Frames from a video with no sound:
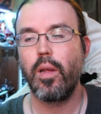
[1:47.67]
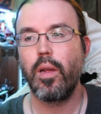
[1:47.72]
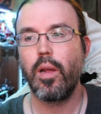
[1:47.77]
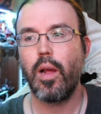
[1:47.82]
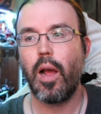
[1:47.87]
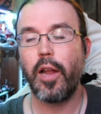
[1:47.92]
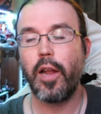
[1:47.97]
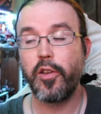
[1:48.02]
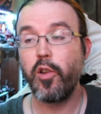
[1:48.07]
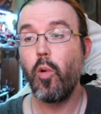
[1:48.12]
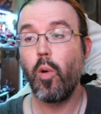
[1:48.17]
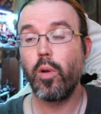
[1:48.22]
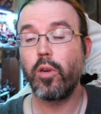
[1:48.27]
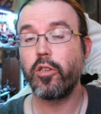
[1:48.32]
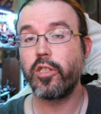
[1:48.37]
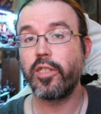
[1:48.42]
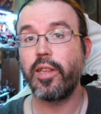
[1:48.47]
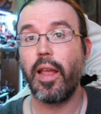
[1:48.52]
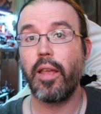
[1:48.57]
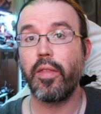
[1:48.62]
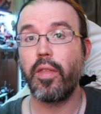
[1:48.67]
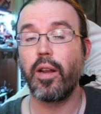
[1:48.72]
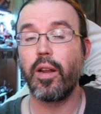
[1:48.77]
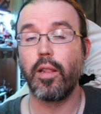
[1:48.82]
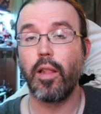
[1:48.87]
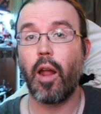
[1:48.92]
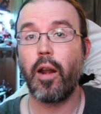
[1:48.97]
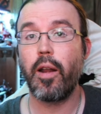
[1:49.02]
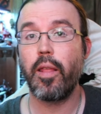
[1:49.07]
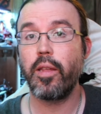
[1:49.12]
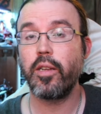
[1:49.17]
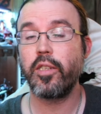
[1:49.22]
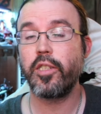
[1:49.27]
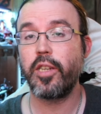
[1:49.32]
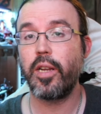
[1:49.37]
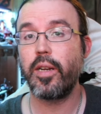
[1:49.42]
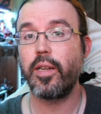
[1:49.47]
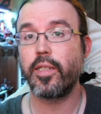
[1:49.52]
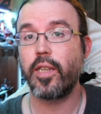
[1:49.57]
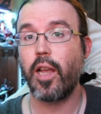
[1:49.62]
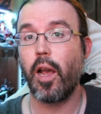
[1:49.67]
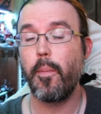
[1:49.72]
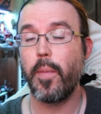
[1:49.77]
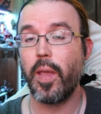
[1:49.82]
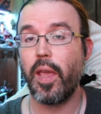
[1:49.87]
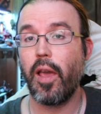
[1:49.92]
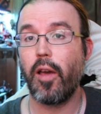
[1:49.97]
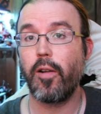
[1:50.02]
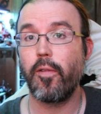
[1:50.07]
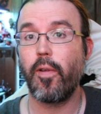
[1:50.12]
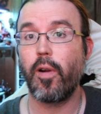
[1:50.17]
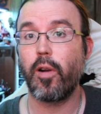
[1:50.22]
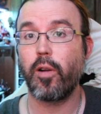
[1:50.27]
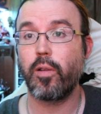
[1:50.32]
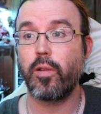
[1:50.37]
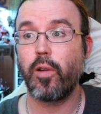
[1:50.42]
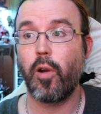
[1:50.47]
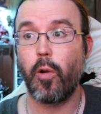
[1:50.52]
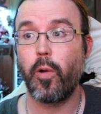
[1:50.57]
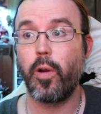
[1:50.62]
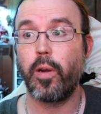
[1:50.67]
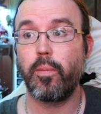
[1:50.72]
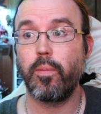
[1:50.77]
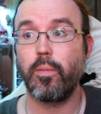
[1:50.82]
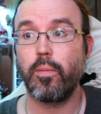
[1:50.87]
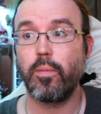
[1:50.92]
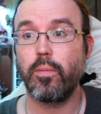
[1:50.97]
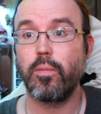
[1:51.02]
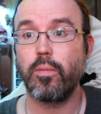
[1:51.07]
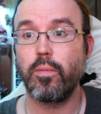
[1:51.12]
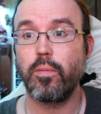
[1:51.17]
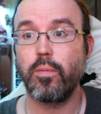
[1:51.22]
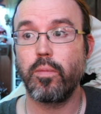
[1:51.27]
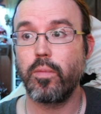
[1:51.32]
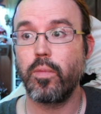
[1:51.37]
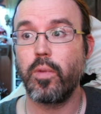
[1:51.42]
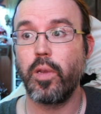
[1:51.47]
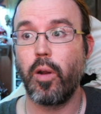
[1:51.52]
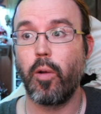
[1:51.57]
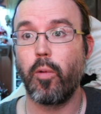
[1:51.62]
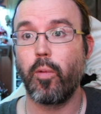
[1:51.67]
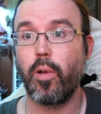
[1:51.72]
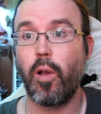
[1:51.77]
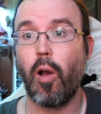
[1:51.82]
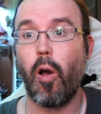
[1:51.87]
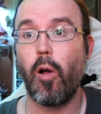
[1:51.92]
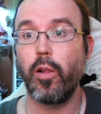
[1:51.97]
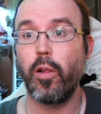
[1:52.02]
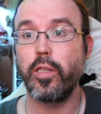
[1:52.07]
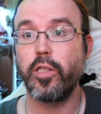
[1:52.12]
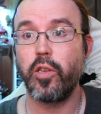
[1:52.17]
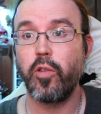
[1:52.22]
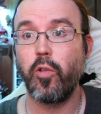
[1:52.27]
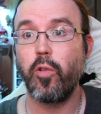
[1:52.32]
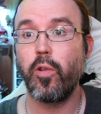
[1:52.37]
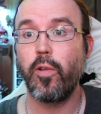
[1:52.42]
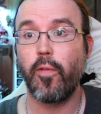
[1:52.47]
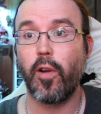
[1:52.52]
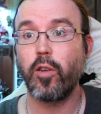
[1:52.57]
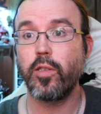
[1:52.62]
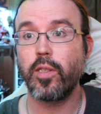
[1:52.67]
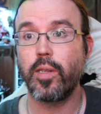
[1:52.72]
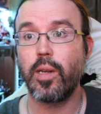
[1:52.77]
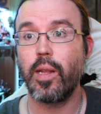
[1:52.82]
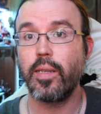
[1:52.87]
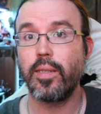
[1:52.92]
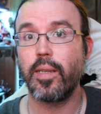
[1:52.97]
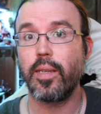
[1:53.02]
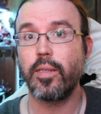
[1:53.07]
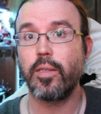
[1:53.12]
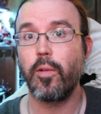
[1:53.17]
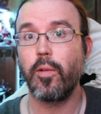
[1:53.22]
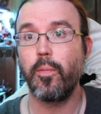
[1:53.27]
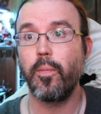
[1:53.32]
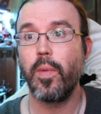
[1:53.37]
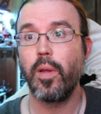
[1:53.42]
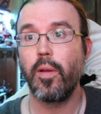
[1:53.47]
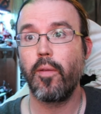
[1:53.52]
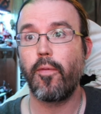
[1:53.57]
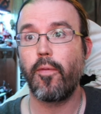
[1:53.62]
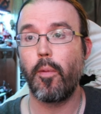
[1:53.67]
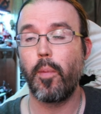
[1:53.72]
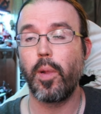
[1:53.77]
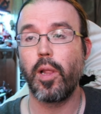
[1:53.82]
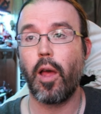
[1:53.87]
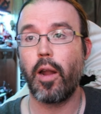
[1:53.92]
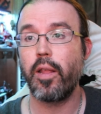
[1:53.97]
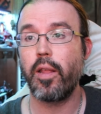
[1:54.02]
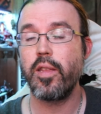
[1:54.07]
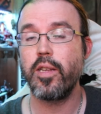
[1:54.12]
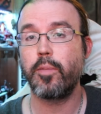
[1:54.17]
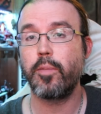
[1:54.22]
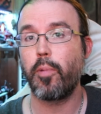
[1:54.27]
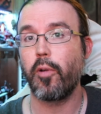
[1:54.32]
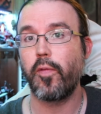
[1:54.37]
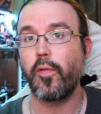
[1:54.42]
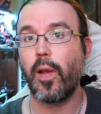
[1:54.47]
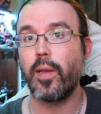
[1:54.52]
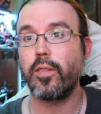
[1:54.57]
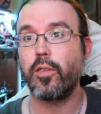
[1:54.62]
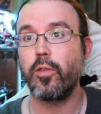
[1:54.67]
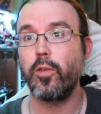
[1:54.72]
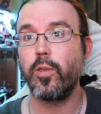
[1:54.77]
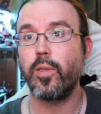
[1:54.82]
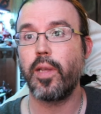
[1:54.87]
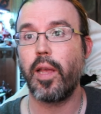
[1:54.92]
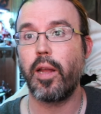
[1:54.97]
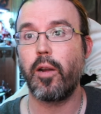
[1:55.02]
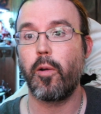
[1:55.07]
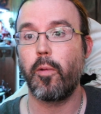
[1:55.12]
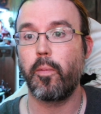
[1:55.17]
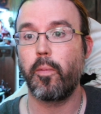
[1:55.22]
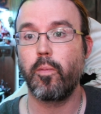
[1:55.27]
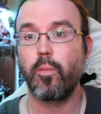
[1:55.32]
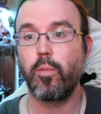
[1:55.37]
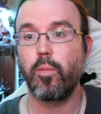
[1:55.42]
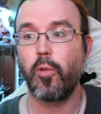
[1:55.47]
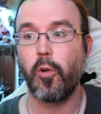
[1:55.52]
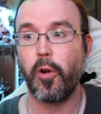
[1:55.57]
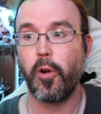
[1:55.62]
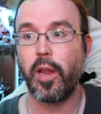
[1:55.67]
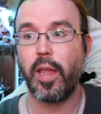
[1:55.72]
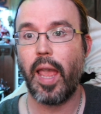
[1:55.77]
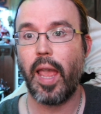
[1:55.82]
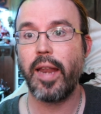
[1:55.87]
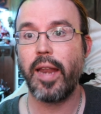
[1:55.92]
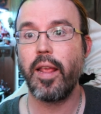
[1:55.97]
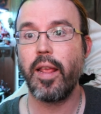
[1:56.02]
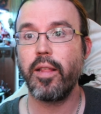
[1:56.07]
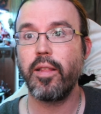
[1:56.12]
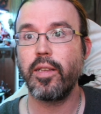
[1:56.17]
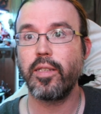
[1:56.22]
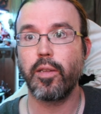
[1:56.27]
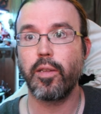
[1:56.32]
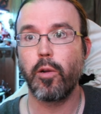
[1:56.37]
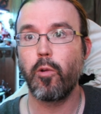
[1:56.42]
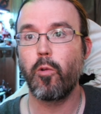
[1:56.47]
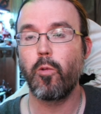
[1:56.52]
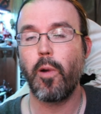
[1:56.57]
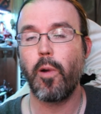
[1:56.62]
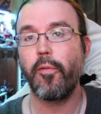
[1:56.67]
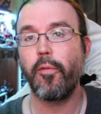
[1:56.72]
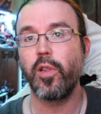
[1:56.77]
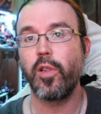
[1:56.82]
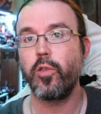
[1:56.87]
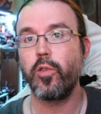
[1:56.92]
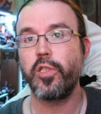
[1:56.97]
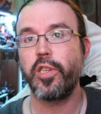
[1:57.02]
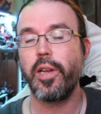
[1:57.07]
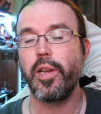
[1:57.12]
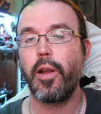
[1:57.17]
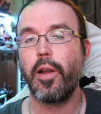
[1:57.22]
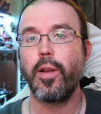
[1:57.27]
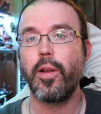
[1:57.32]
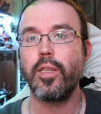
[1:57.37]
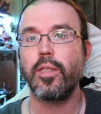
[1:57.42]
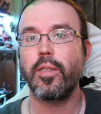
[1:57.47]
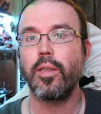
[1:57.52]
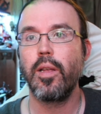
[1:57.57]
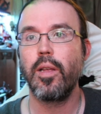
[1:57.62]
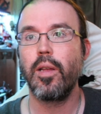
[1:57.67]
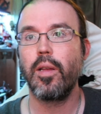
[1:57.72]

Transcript: I do understand that a lot of this shit is coming out of our current, you know, college and university system from a lot of these professors that are creating these little revolutionaries.